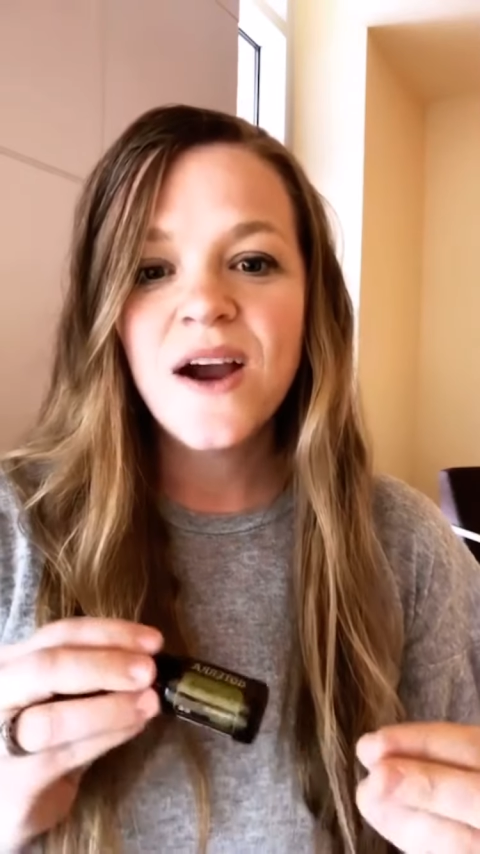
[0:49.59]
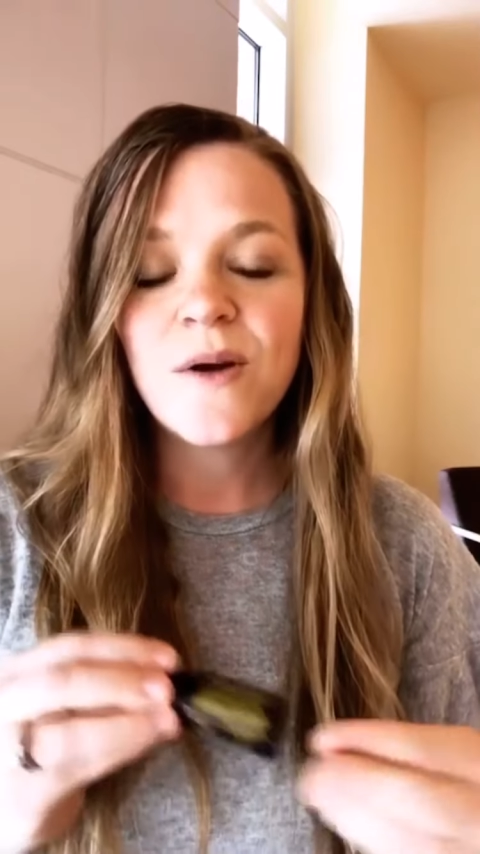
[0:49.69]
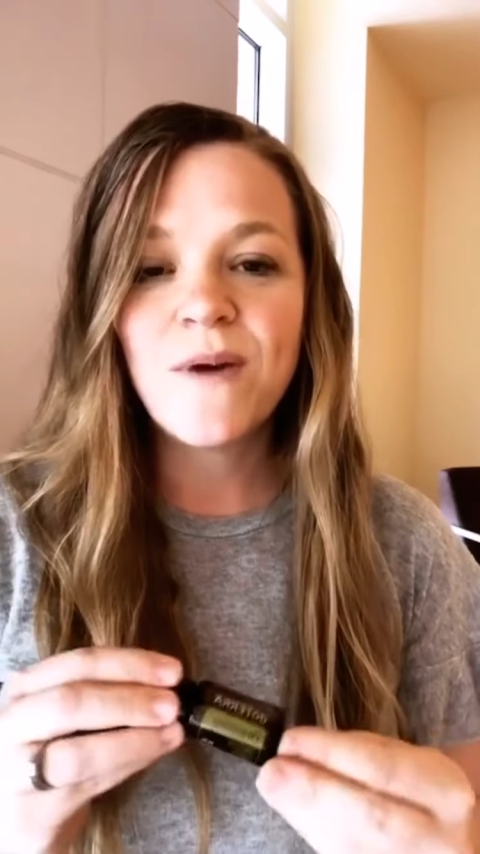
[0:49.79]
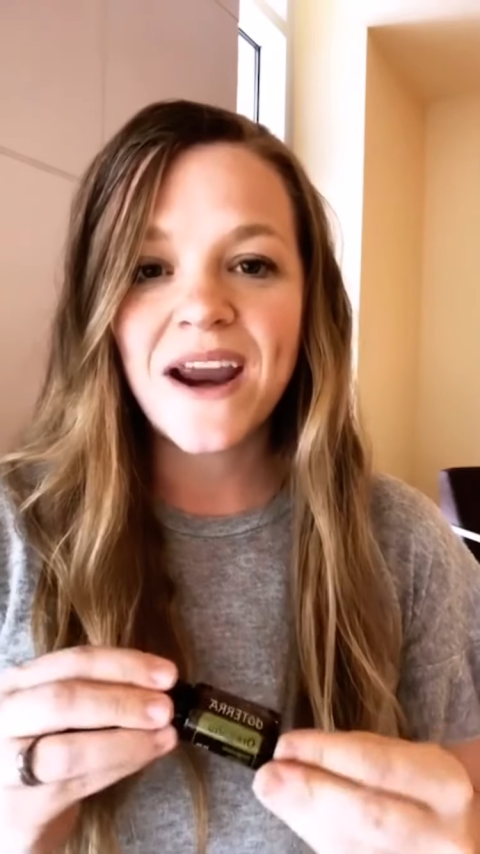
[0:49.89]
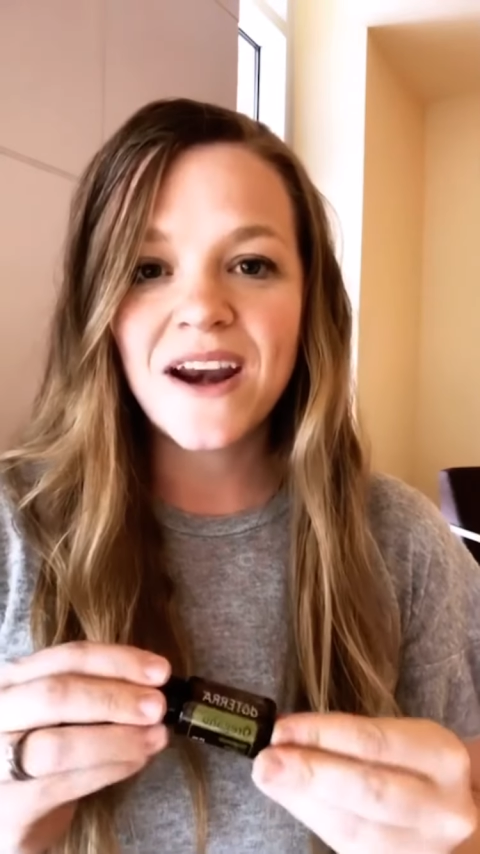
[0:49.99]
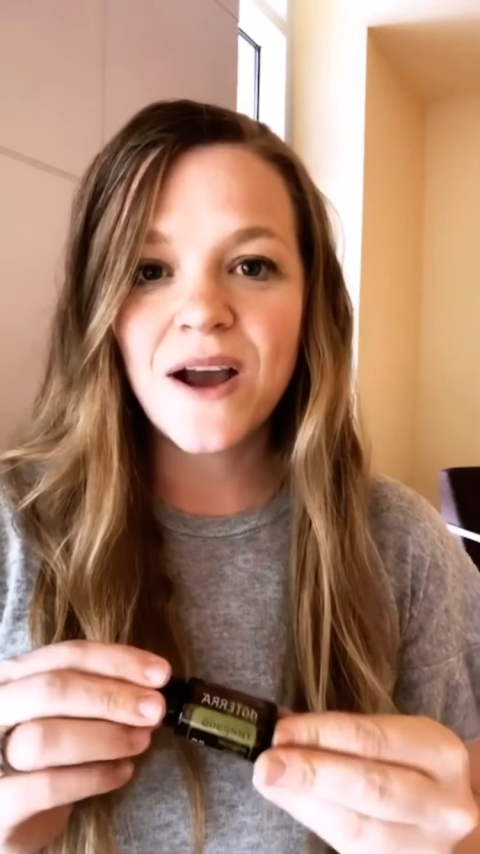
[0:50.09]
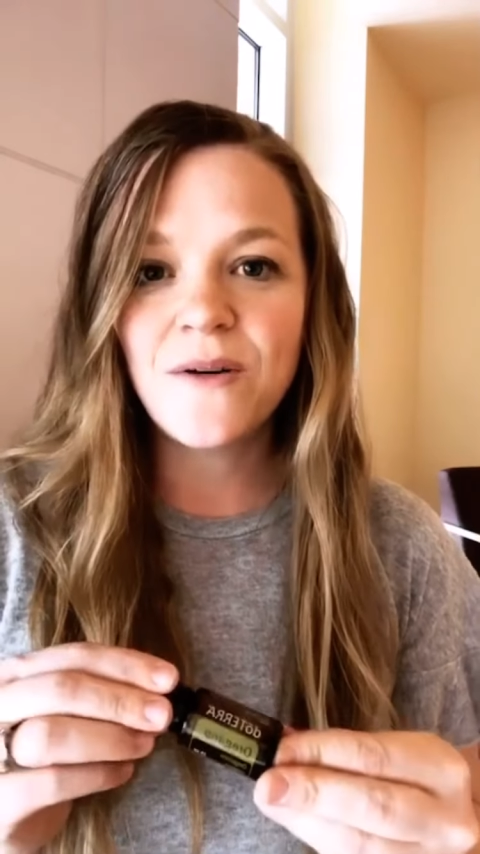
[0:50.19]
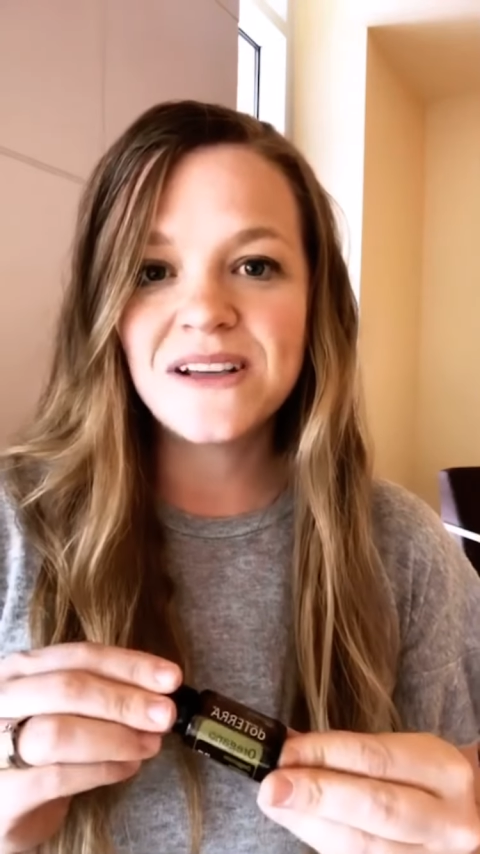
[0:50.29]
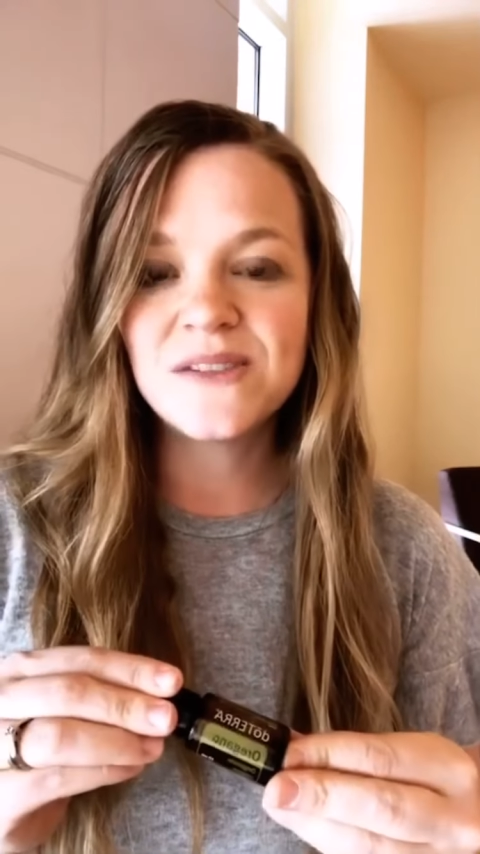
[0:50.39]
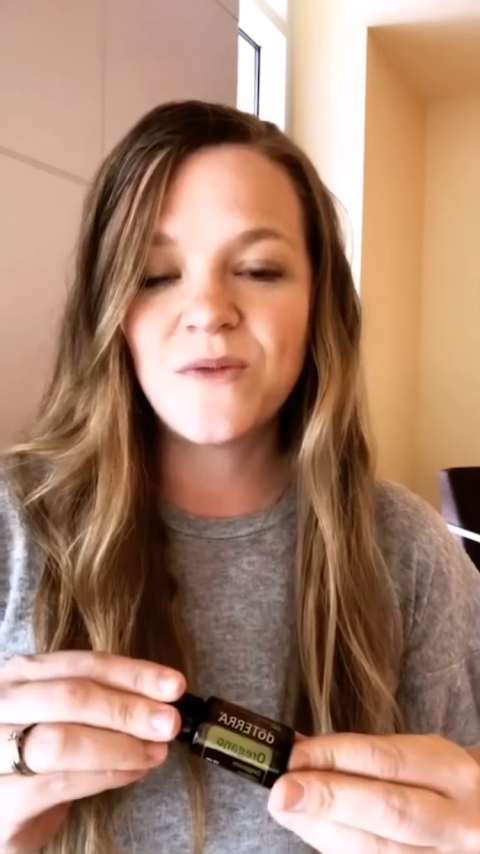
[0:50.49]
oregano
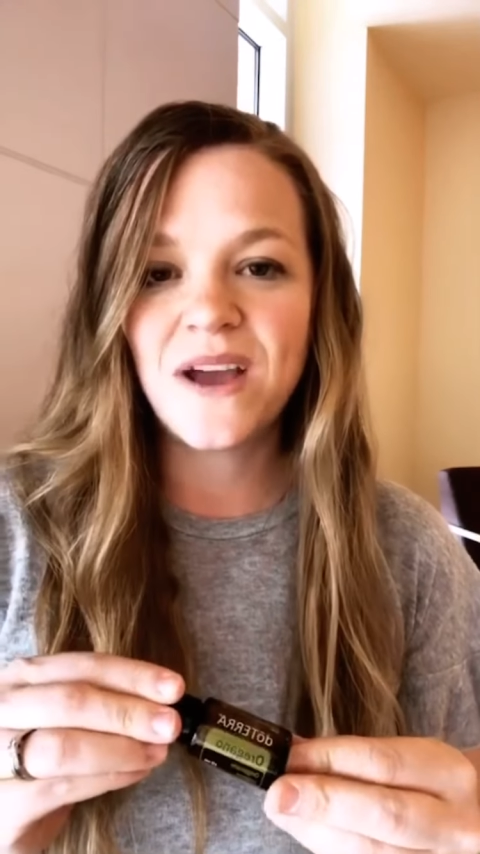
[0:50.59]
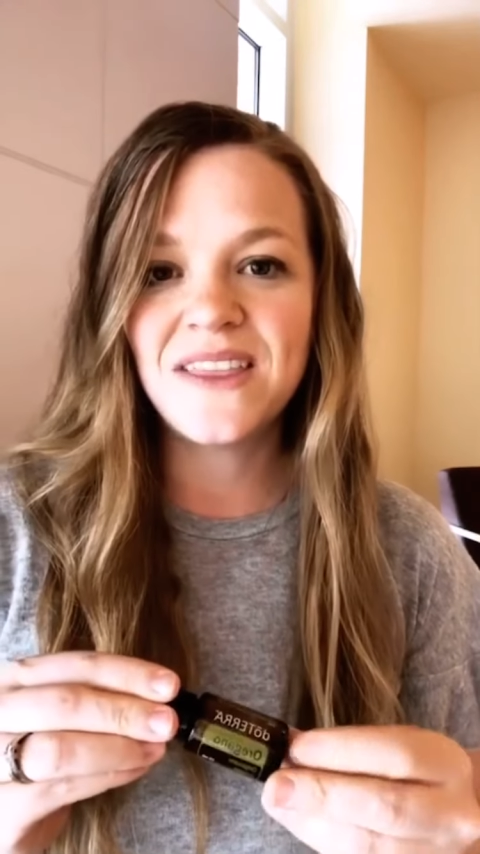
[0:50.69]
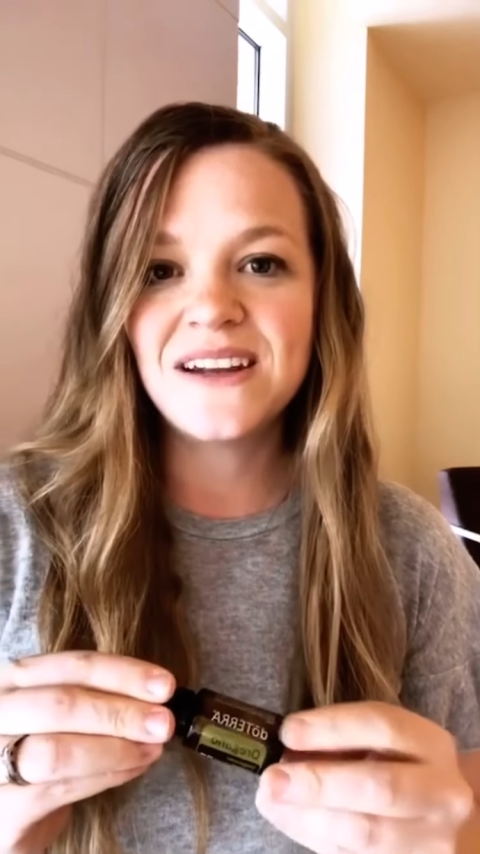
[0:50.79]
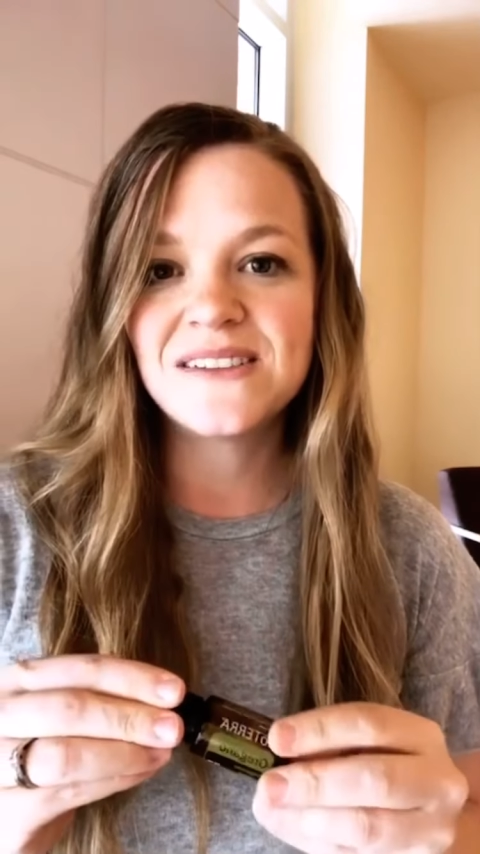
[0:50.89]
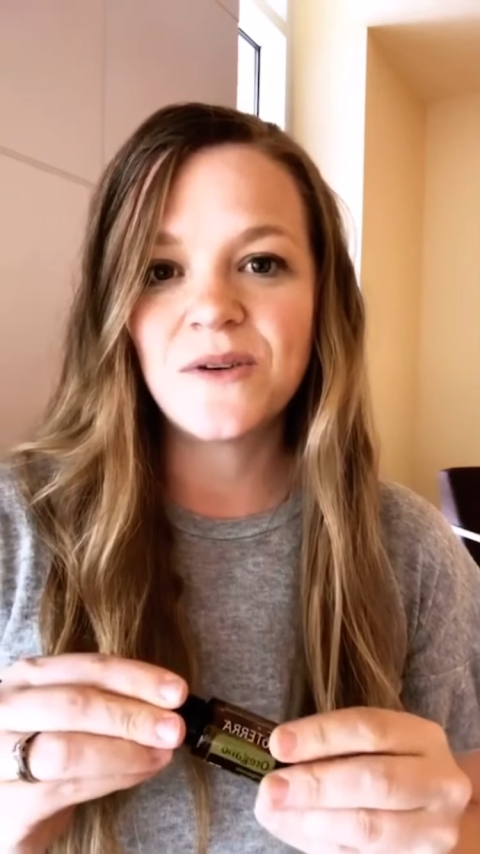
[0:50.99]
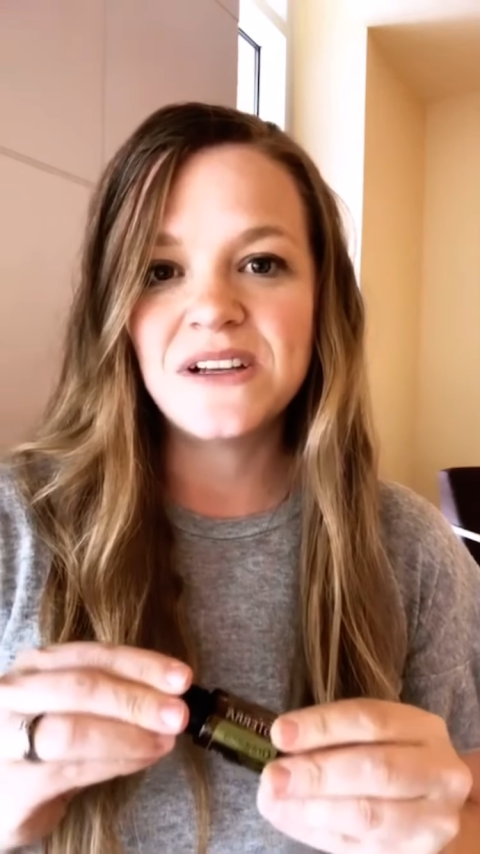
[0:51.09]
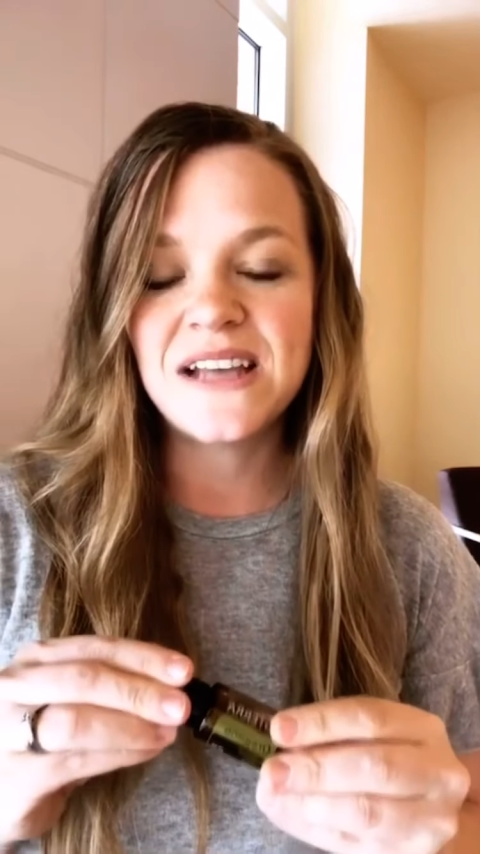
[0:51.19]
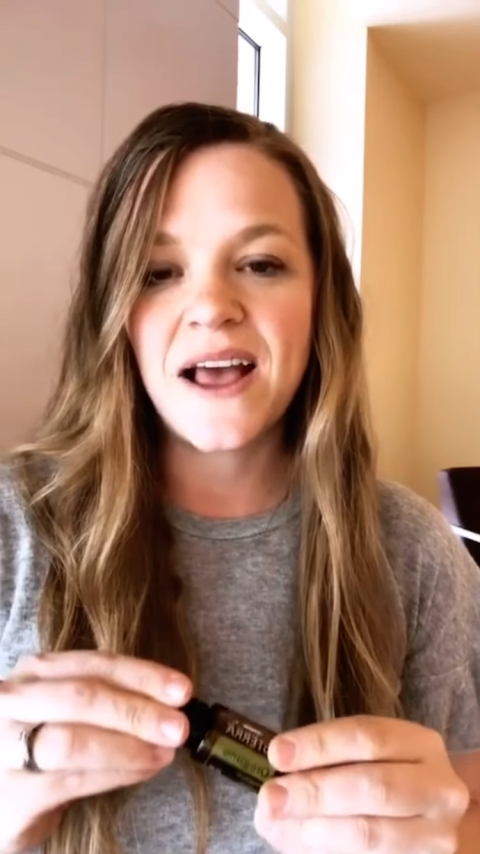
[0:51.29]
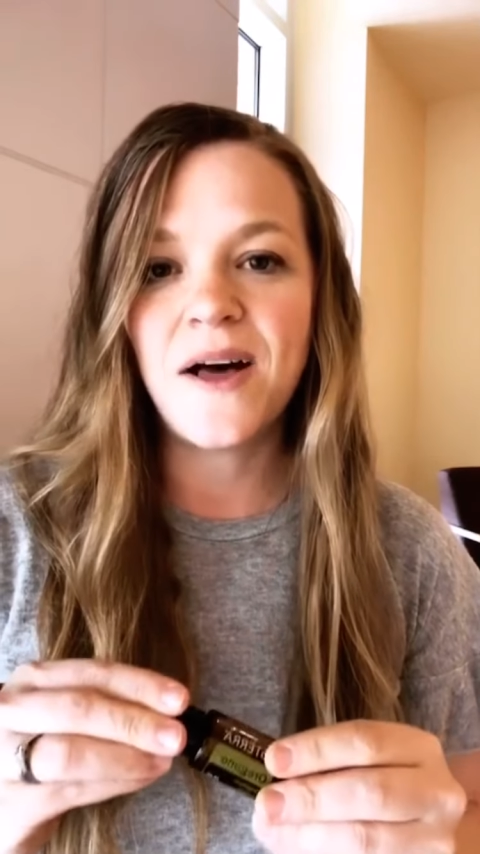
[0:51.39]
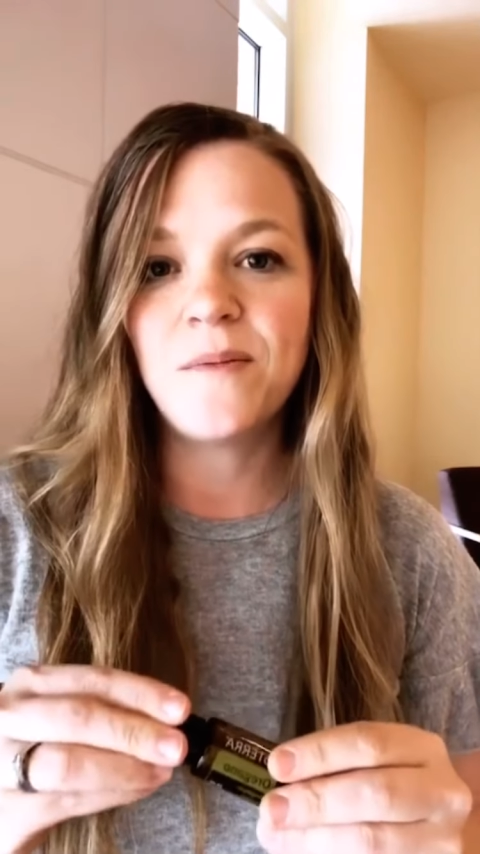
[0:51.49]
is one that is going to
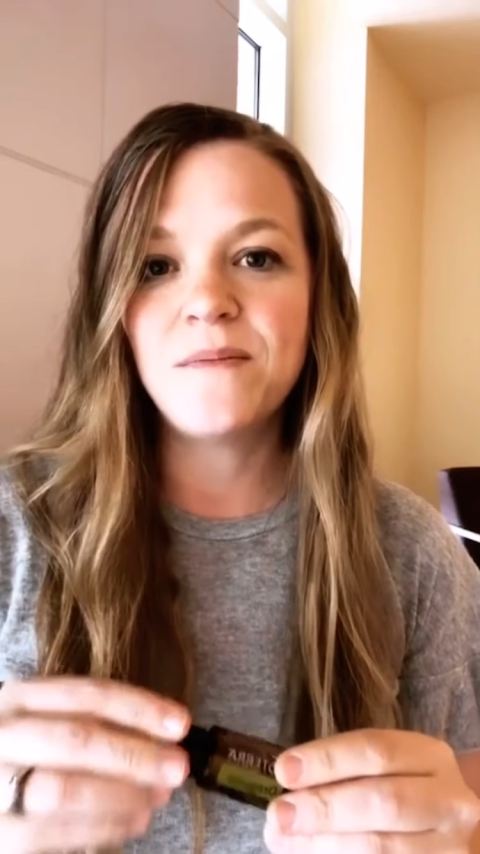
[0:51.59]
help